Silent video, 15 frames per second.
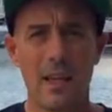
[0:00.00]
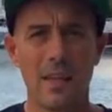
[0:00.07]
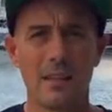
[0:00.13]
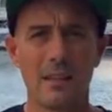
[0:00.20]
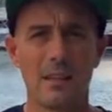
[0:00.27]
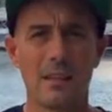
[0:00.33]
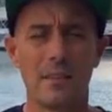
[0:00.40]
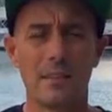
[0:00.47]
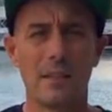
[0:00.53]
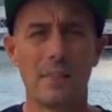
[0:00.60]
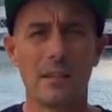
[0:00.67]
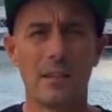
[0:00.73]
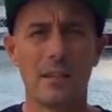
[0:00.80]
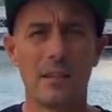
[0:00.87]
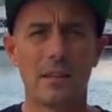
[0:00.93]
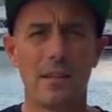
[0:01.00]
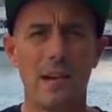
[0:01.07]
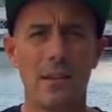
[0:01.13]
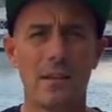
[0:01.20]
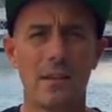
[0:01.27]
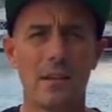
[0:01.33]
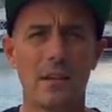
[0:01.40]
and this independent
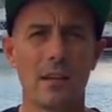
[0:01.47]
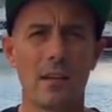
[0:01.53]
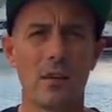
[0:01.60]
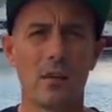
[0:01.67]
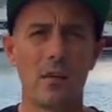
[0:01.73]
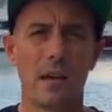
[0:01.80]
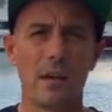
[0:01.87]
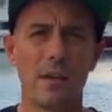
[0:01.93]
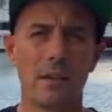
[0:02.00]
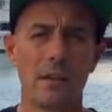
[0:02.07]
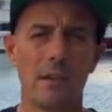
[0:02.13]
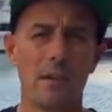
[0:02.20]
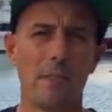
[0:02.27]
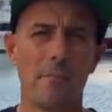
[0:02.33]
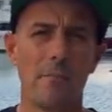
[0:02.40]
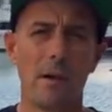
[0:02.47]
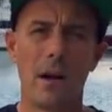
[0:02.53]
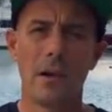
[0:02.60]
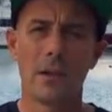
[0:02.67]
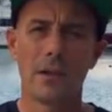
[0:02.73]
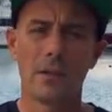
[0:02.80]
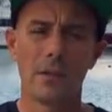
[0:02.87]
diver can go diving in
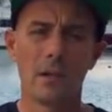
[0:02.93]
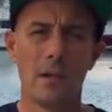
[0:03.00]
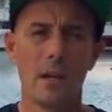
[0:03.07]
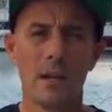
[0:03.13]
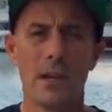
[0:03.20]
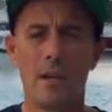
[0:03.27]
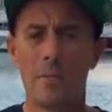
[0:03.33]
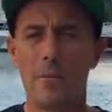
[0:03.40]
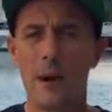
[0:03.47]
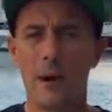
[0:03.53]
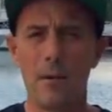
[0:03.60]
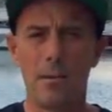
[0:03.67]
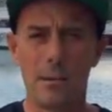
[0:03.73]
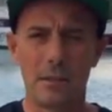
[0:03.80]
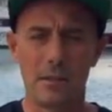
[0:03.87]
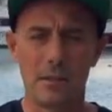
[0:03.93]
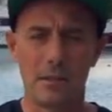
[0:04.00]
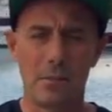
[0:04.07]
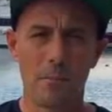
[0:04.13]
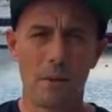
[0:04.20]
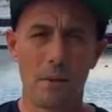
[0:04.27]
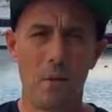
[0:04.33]
various environments
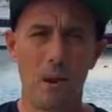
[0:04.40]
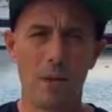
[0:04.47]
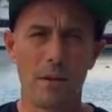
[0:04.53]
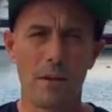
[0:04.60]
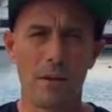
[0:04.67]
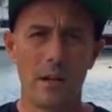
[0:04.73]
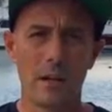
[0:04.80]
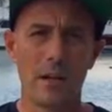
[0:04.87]
in open water,